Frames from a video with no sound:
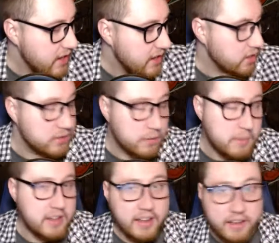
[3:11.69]
You thought this was going
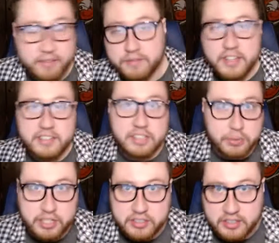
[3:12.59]
to be a fun
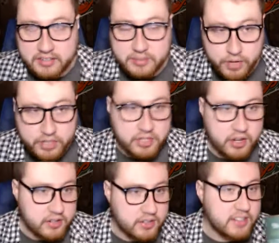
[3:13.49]
situation to get some rushing
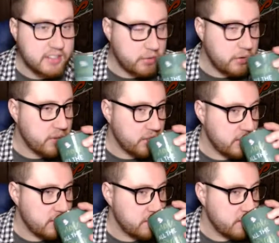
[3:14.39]
yards, right? Because it's really what we're
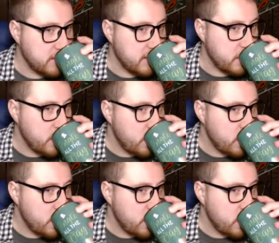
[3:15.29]
looking for with him.